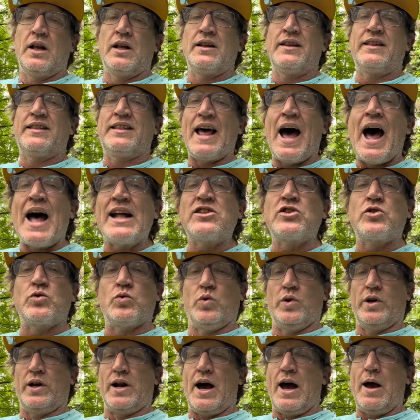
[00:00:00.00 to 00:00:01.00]
That's
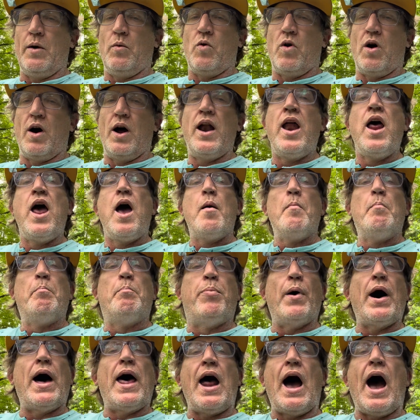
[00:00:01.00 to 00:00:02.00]
what I want.
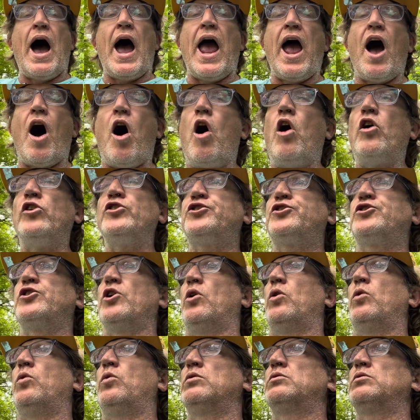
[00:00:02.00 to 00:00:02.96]
But I also,